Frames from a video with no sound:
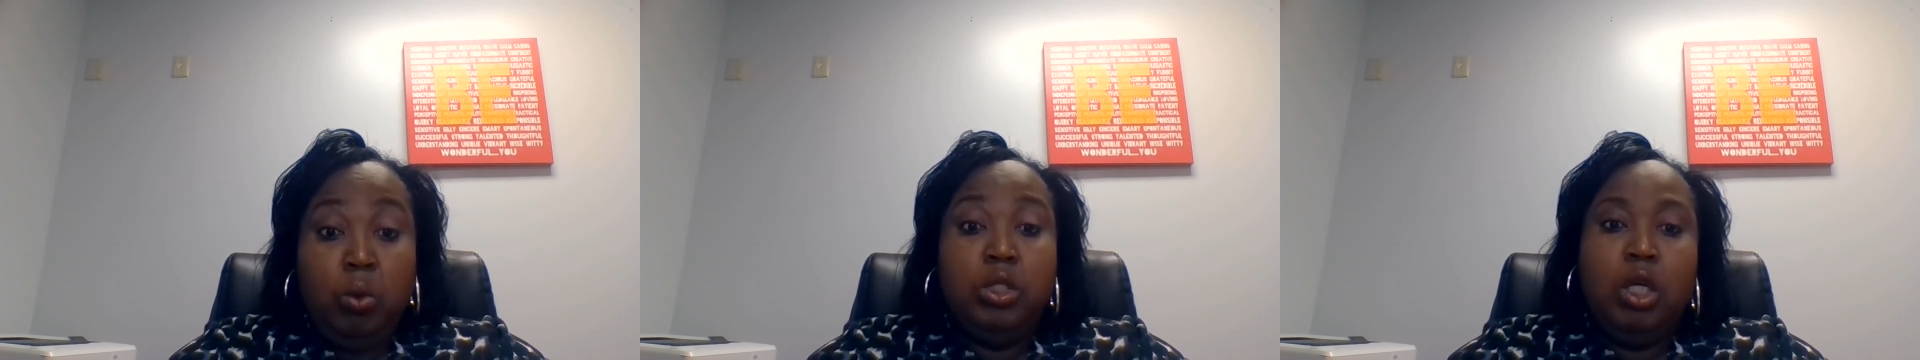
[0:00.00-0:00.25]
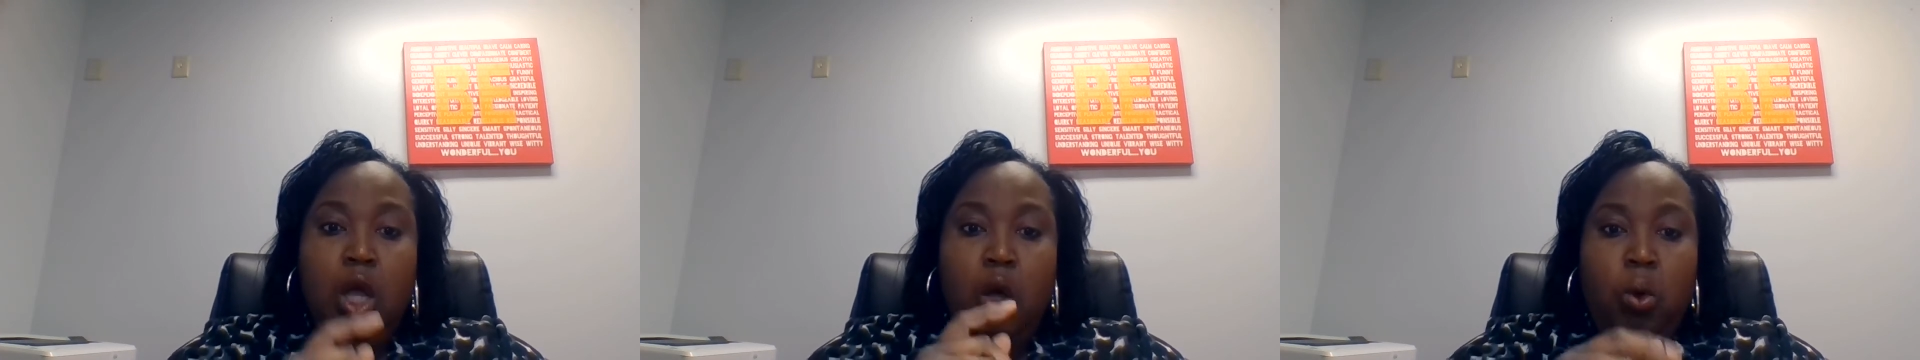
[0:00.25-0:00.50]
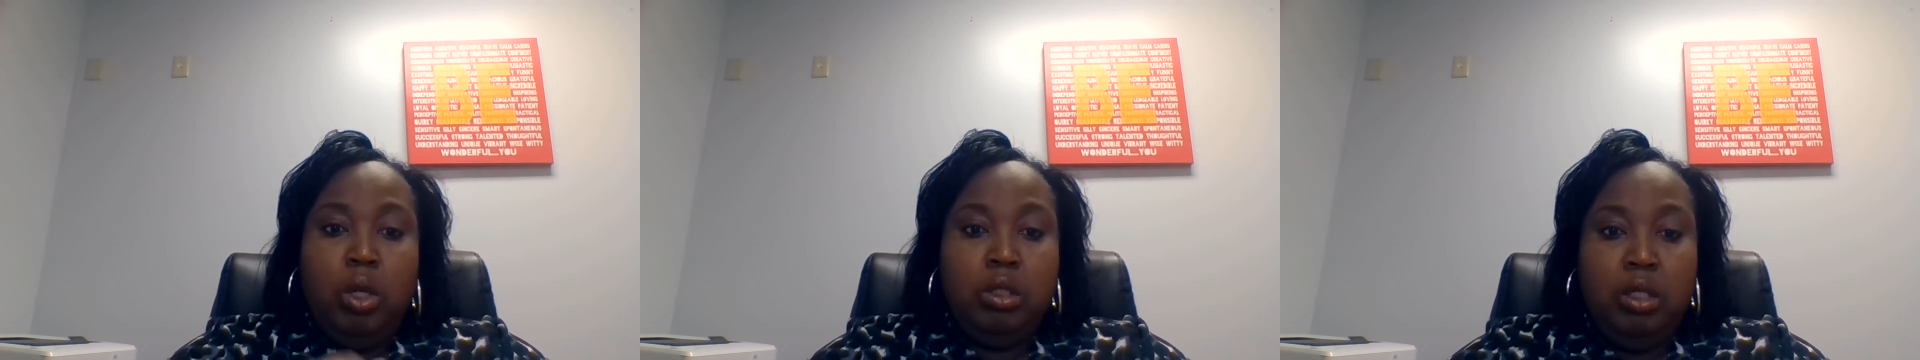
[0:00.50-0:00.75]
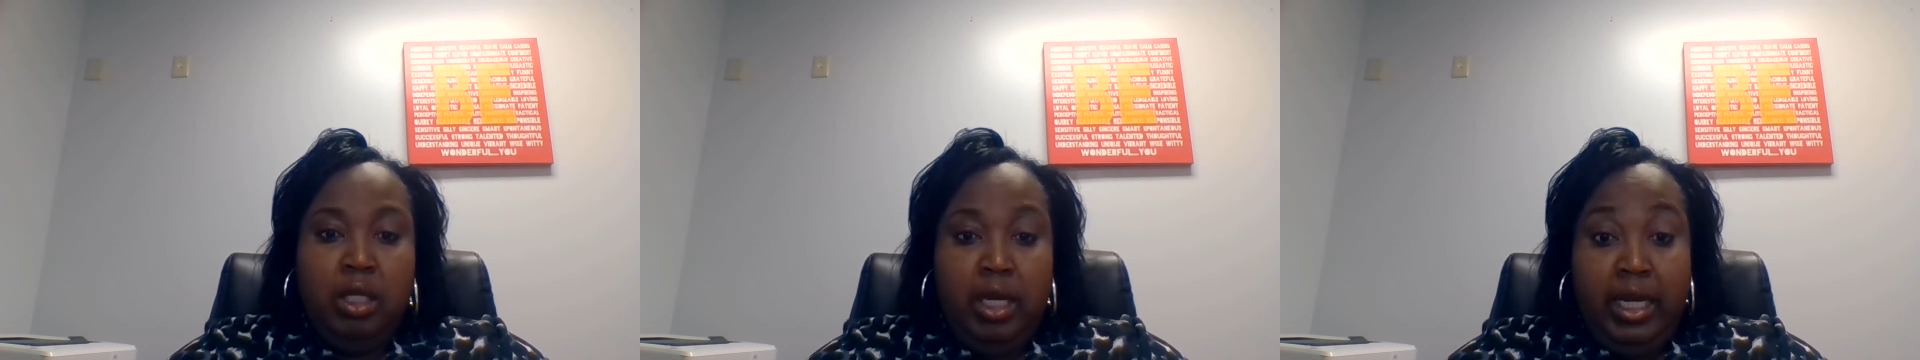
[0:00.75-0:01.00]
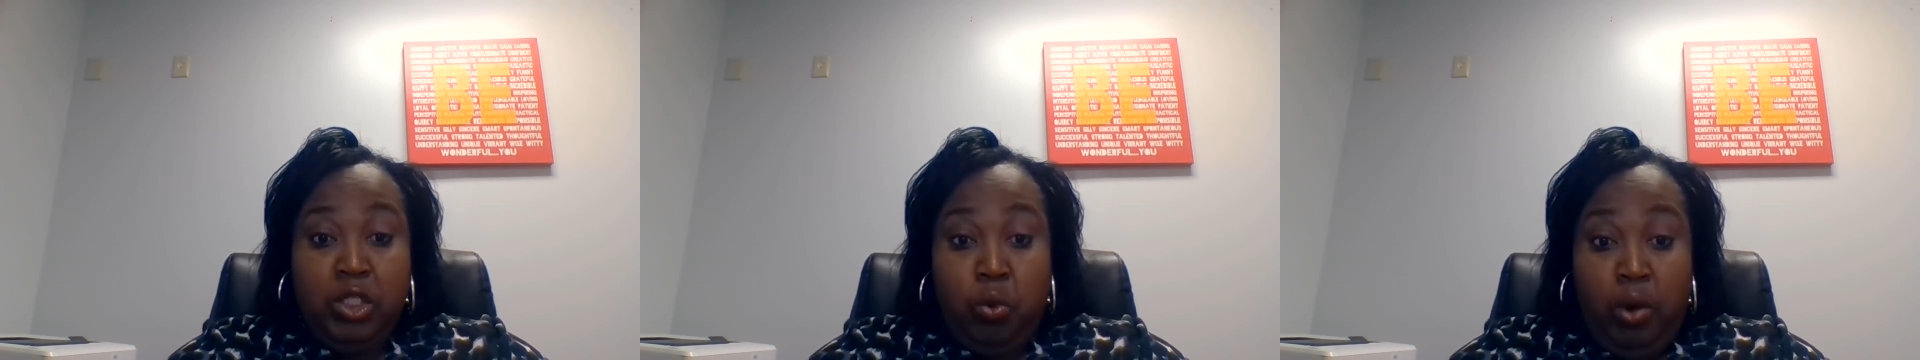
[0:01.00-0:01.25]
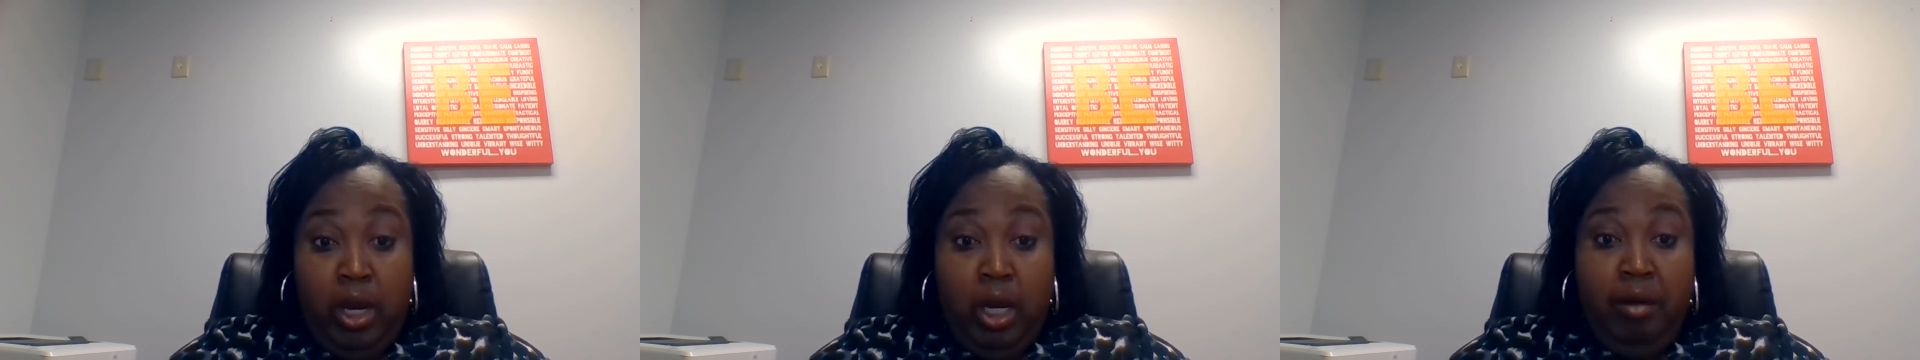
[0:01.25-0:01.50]
to go on to the next
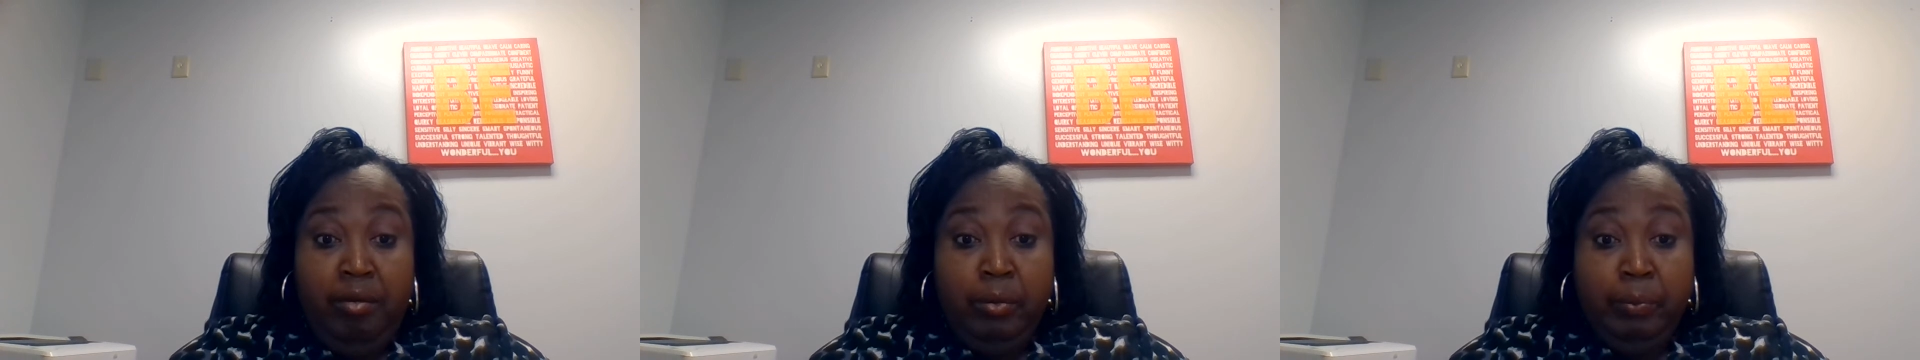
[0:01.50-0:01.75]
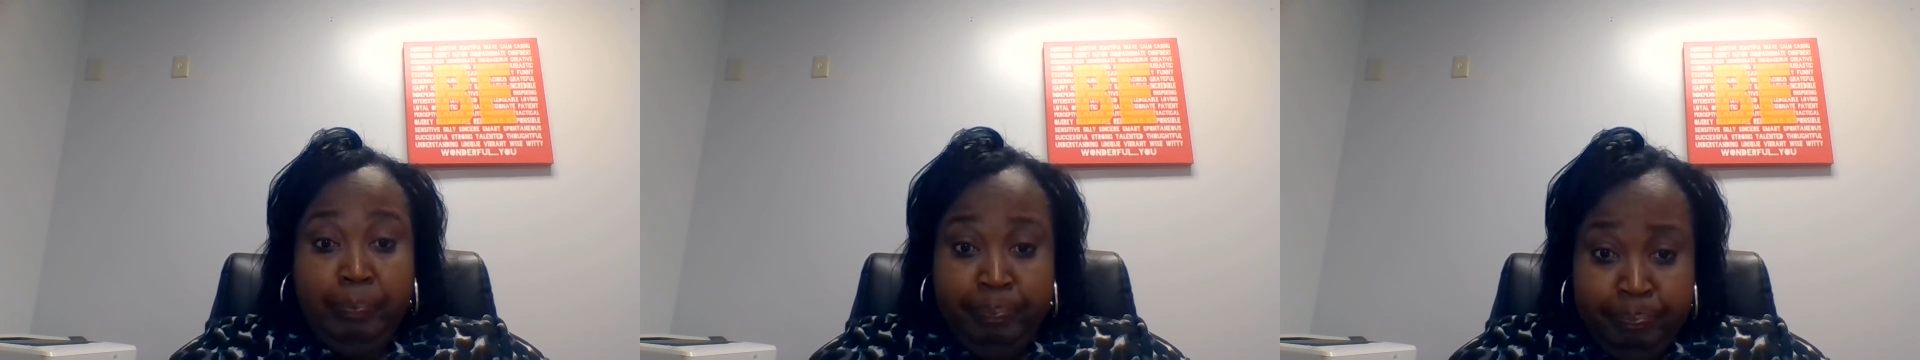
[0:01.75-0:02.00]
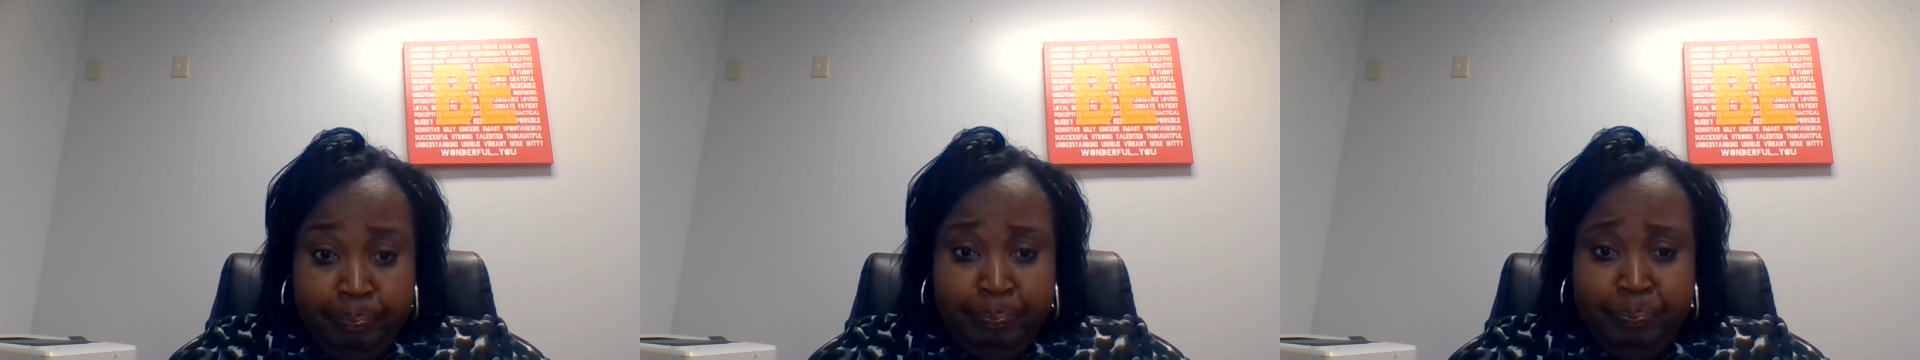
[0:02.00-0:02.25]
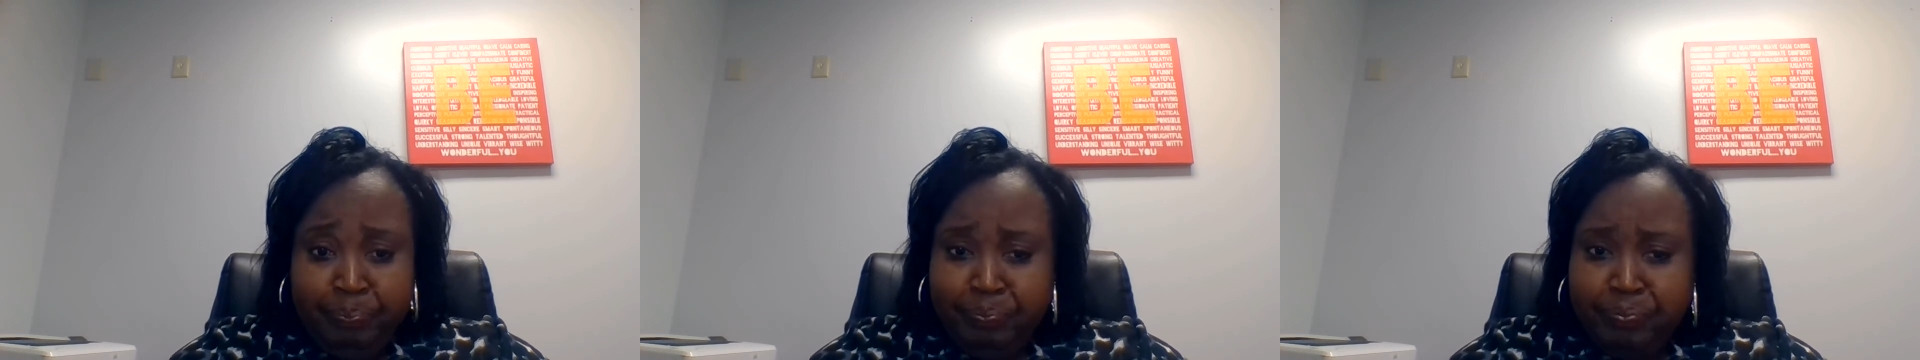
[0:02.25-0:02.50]
grade level.